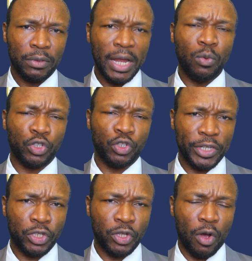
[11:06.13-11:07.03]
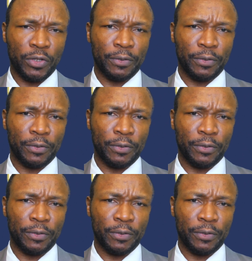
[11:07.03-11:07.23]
that was restored.